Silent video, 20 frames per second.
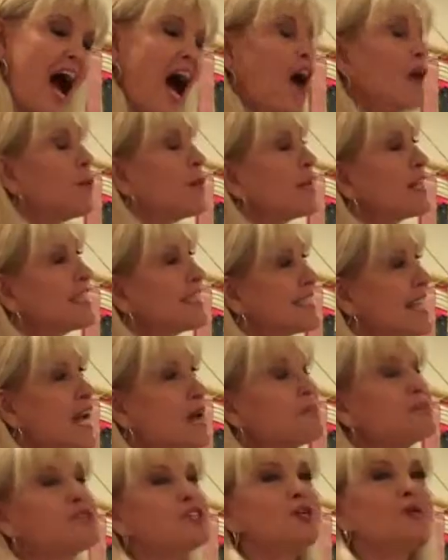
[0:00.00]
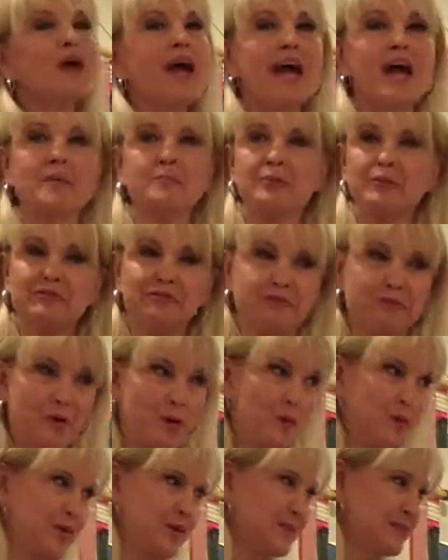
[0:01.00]
I will attempt to amble
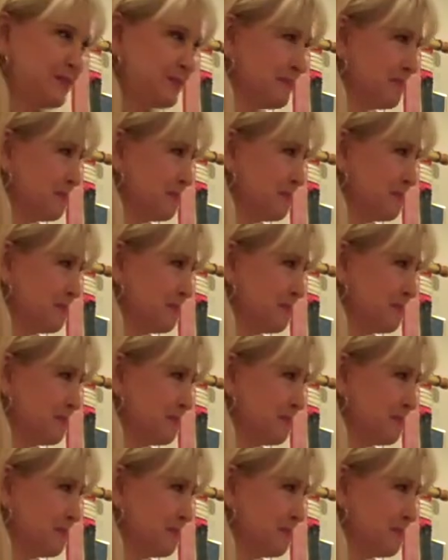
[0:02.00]
forward.